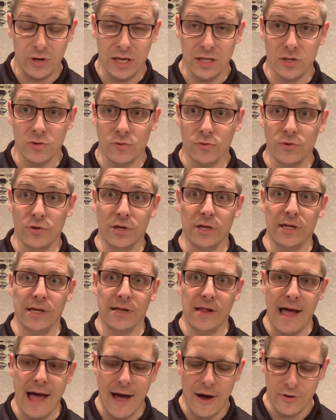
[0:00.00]
gets really
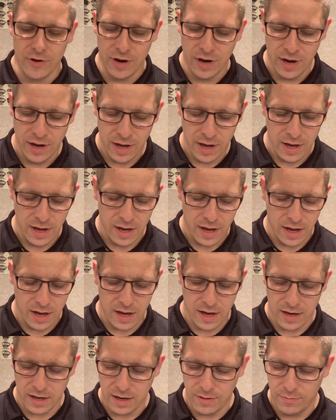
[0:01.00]
loud
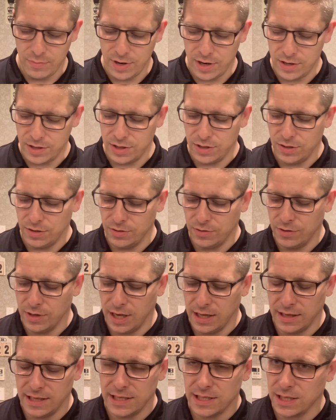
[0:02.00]
compared to
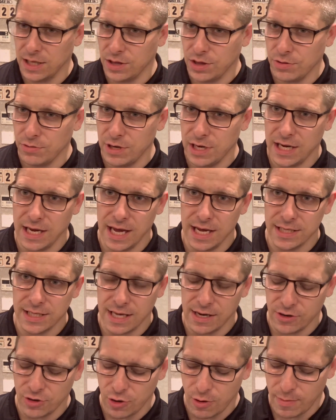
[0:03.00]
at least the 3DS.
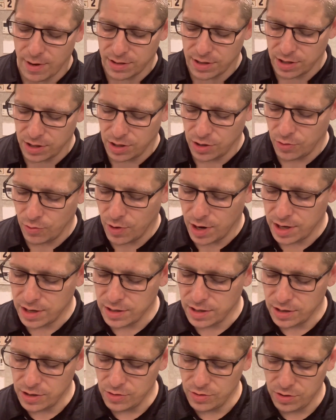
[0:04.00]
I don't know about the new one.
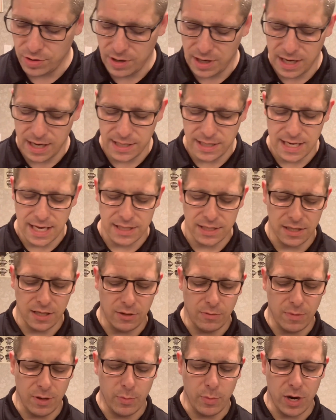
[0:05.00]
The new 3DS has a
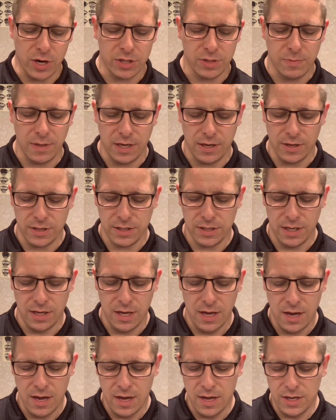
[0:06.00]
little bit better speakers.
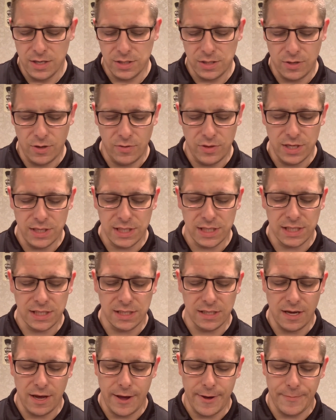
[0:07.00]
So
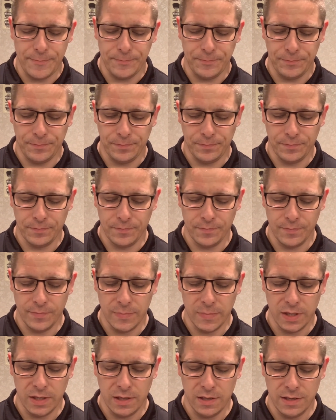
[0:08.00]
this
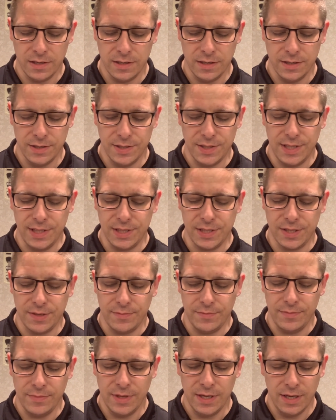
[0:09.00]

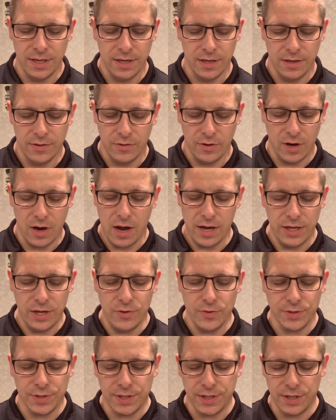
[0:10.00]
system got
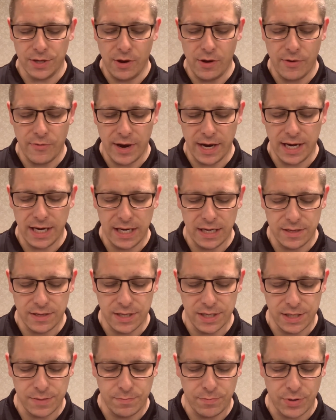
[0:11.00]
used, you know. I reckon
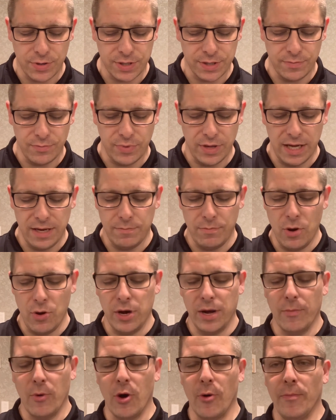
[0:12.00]
this person played
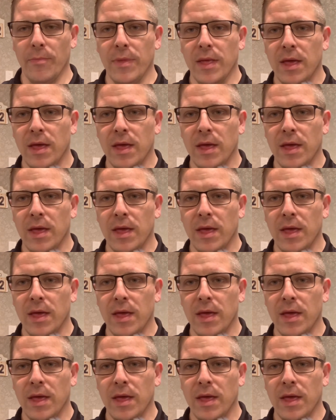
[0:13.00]
Pokemon.